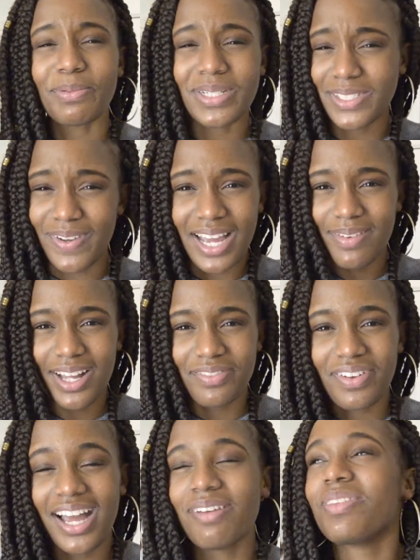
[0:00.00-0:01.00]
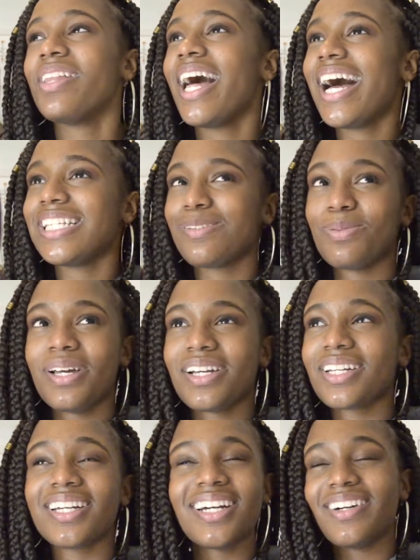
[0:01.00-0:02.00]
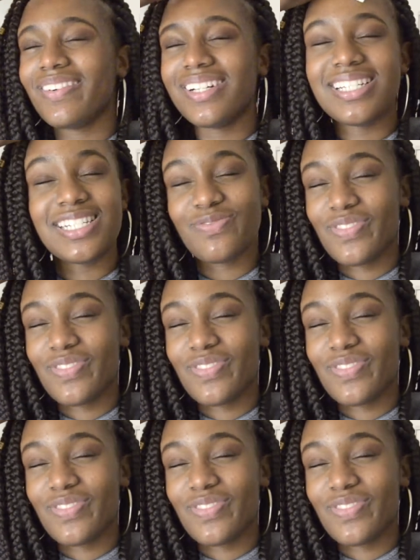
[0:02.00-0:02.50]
was 5 out of 5. The last book was